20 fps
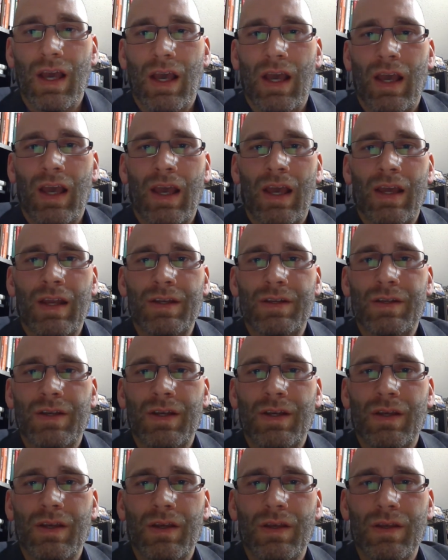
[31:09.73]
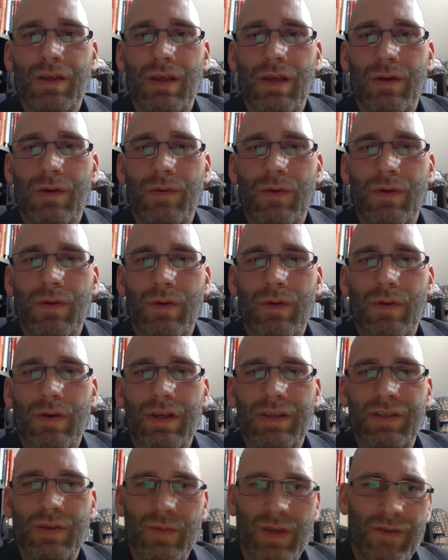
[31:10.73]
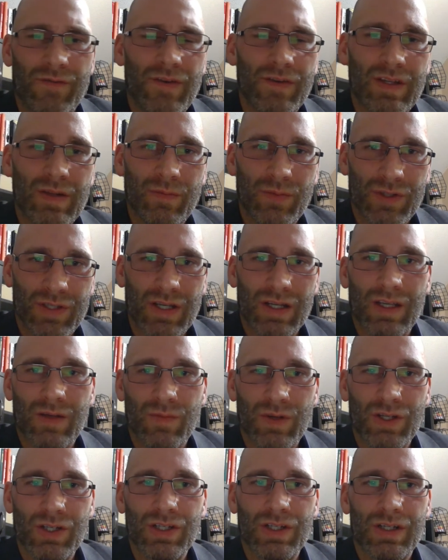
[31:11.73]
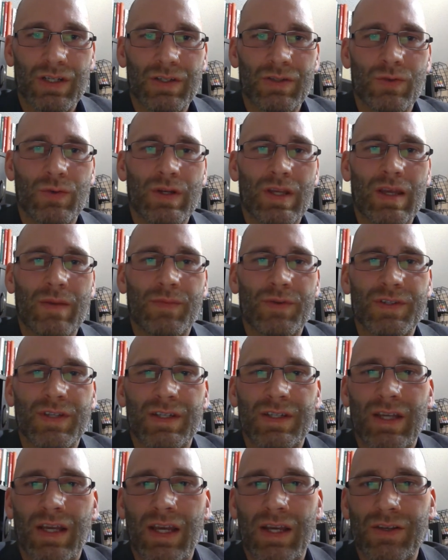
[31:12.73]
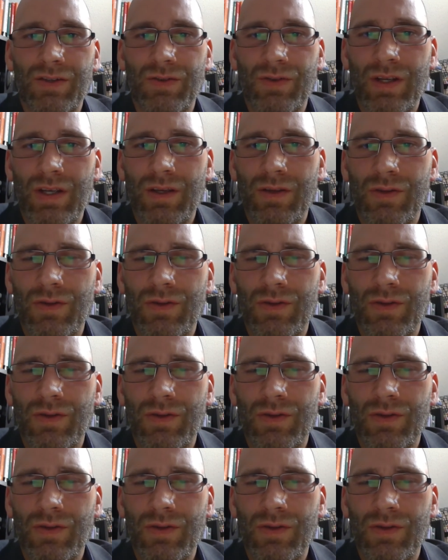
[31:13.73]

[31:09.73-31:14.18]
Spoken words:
And assuming a 15% commission and 28% tax rate,